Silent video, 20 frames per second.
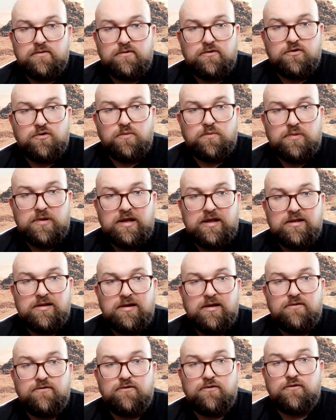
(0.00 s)

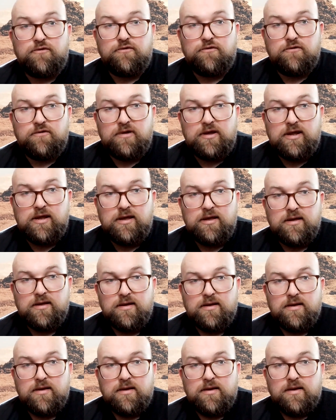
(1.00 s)
completely for free.
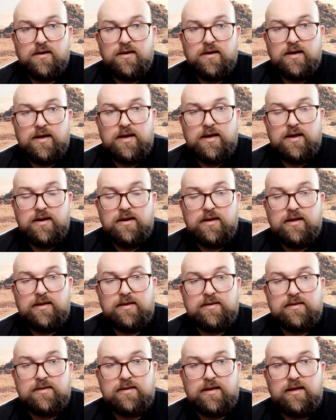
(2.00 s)
And
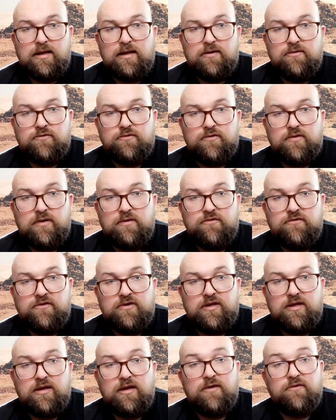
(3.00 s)
it's if it
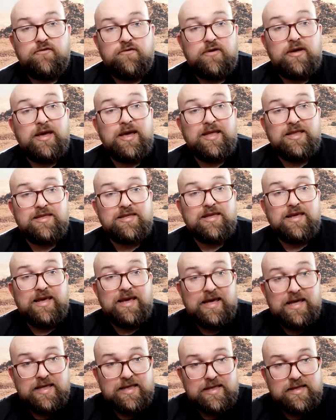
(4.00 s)

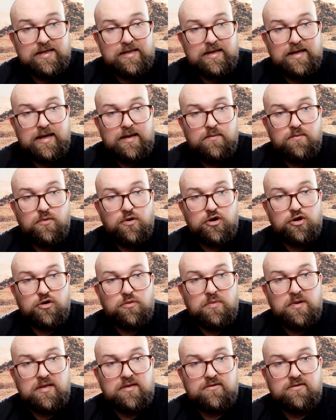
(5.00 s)
is a
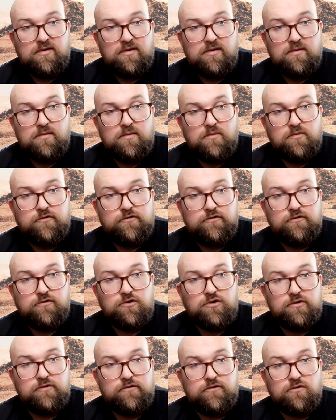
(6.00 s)
mockumentary
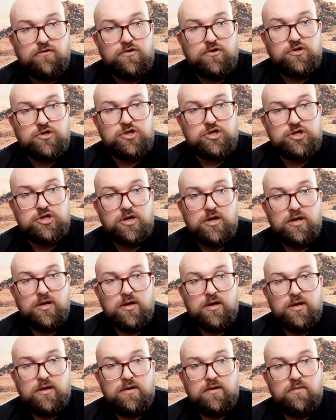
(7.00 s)
footage
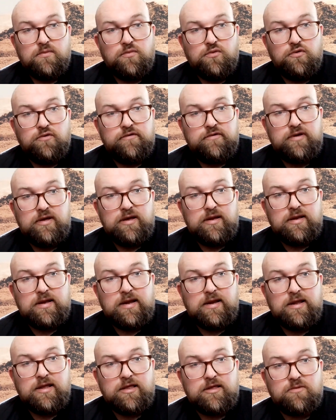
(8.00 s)
movie, then
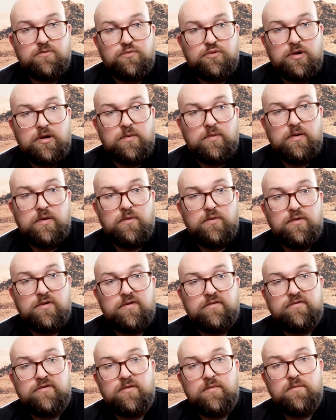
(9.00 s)
it's probably one
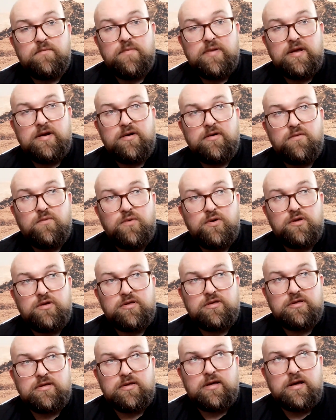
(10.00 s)
of the better
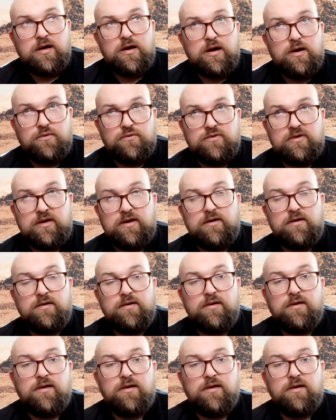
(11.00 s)
ones out there.